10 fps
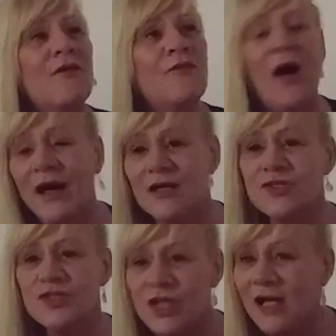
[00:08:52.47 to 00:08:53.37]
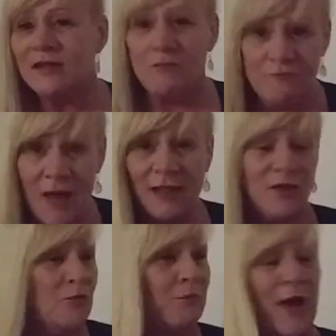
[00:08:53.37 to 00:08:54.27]
Why hasn't she had a
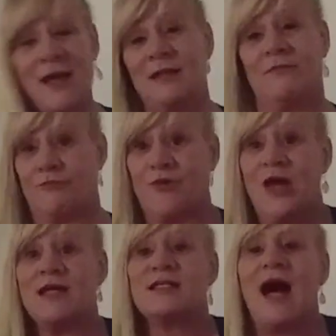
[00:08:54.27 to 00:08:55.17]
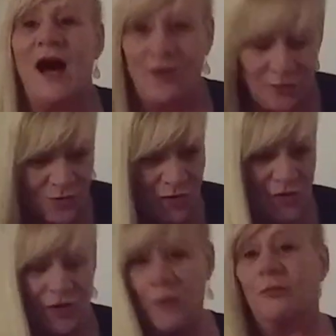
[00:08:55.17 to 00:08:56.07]
mental breakdown,
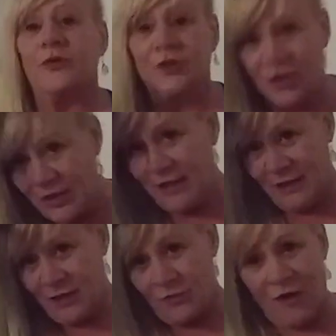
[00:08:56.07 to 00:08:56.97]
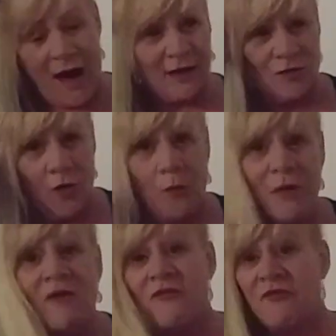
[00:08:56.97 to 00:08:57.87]
completely cracked
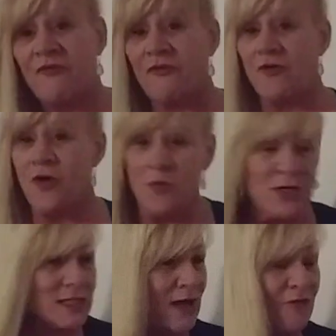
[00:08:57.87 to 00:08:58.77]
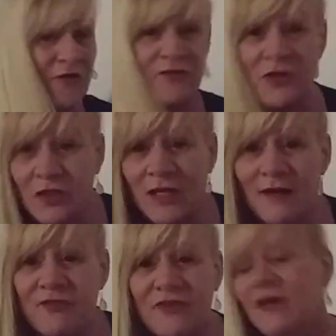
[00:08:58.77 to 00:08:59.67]
up and threw herself off a
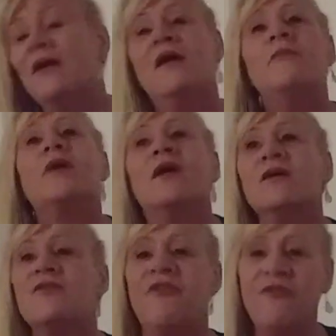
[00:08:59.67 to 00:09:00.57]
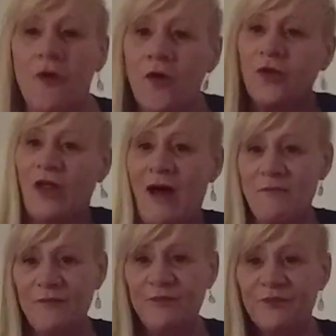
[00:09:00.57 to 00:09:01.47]
cliff? Because fuck
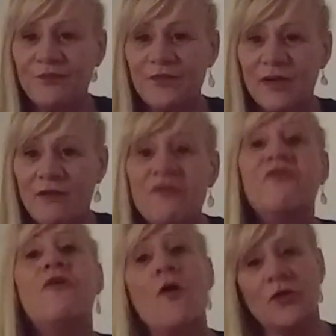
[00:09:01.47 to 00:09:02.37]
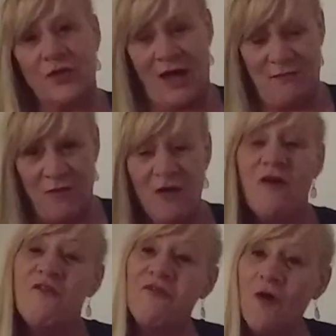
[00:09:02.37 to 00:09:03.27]
them, fuck them,
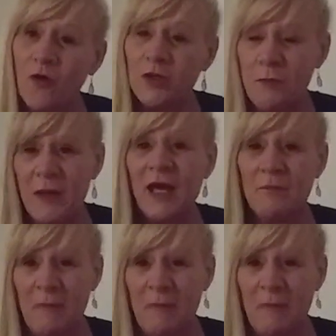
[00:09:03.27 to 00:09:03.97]
fuck the pig